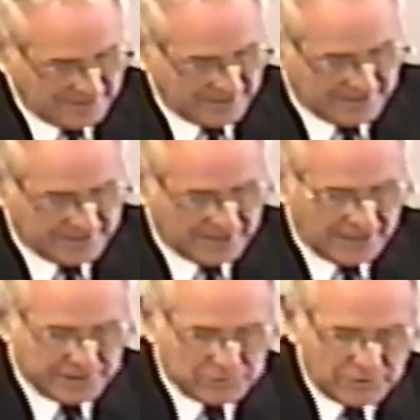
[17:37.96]
And uh,
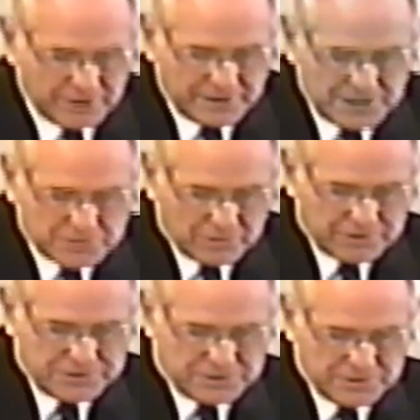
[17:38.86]
I quoted these
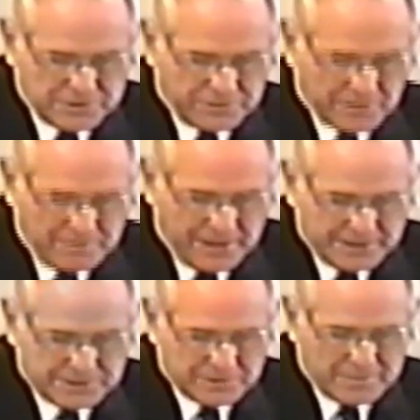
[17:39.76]
words to you from
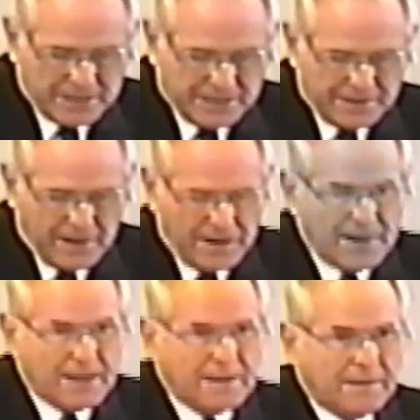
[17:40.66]
that dear man
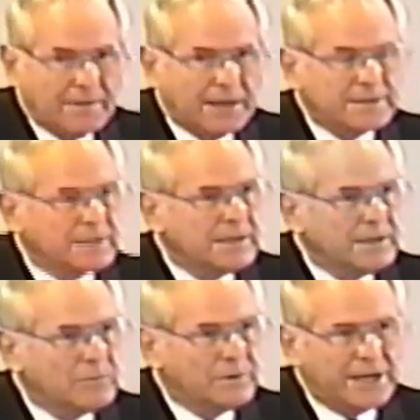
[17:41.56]
that
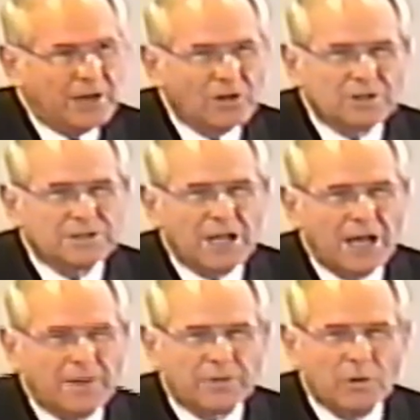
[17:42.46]
when he looked
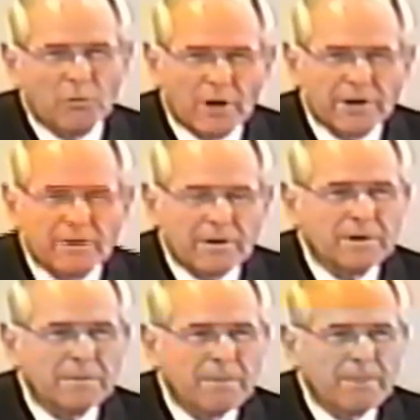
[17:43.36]
at the
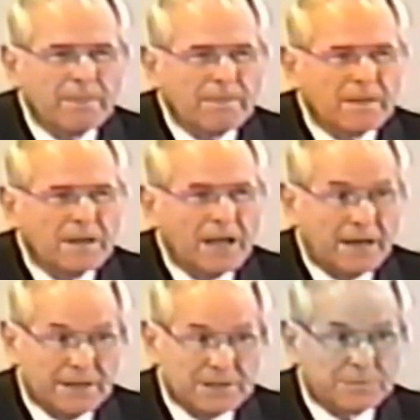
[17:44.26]
wonder
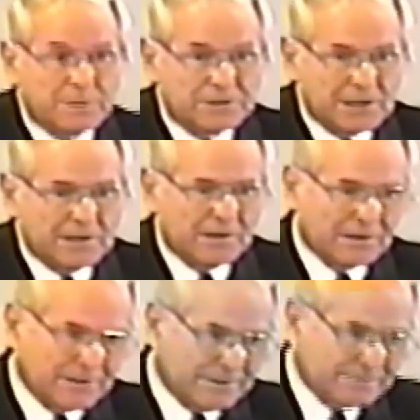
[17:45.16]
and his
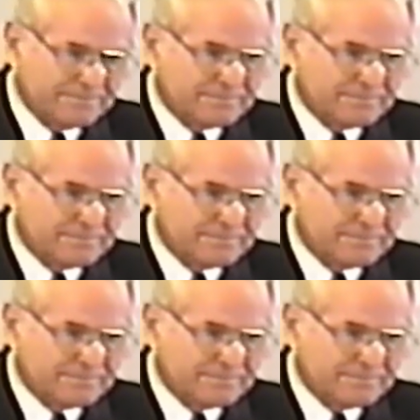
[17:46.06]
particular